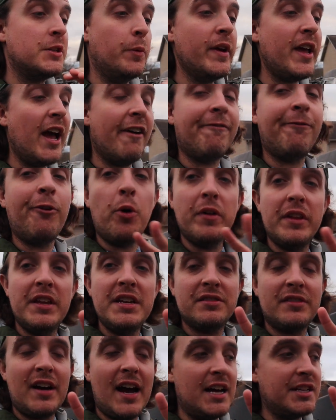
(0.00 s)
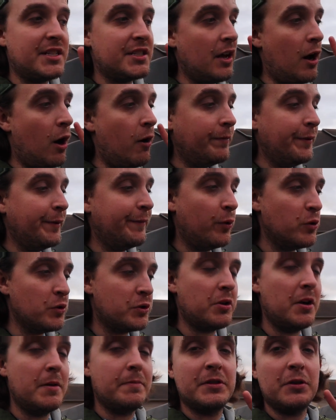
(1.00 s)
So we got 4 of these lights. Hopefully 4
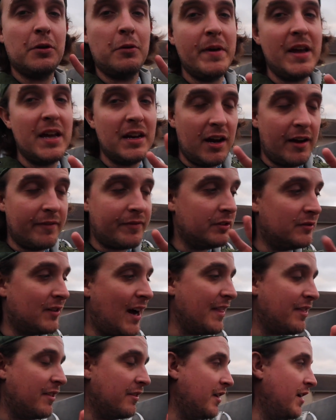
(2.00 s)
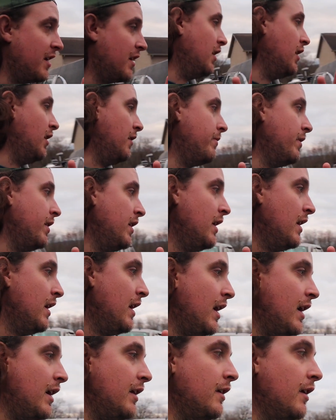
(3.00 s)
strips is gonna be enough to light the thing up
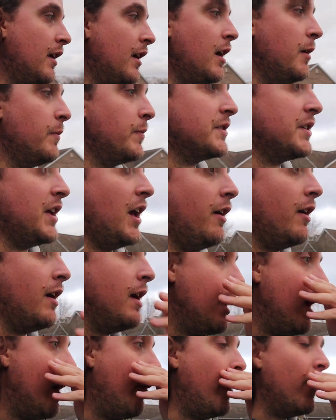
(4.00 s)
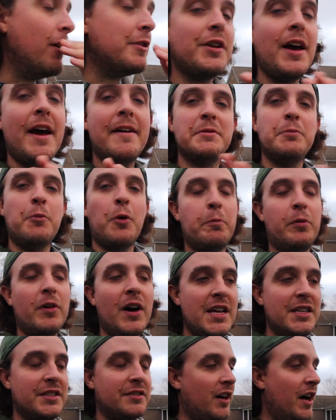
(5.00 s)
and help us out. We also have some more
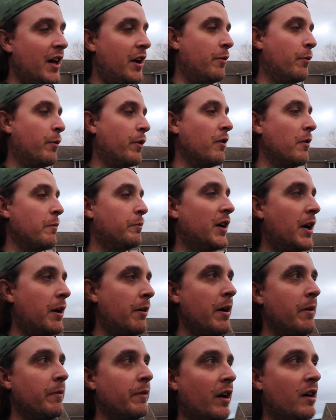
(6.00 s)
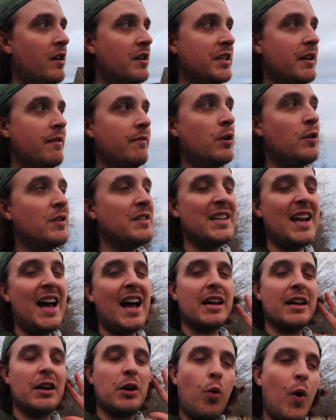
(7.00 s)
plans later. We're gonna play around with the hearse even though it's
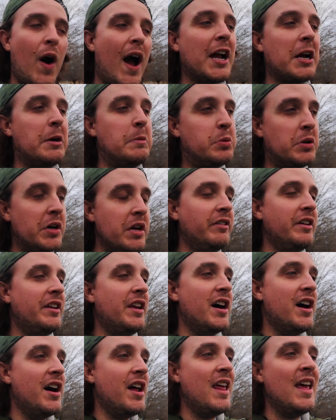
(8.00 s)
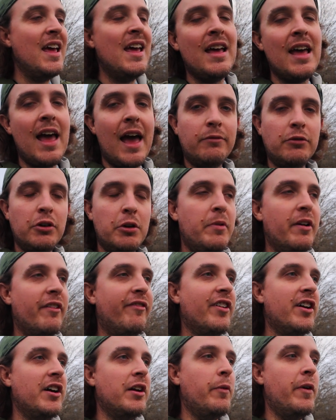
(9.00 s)
not quite completely done. Have a little bit of
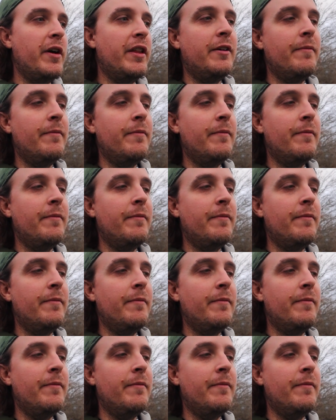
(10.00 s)
fun with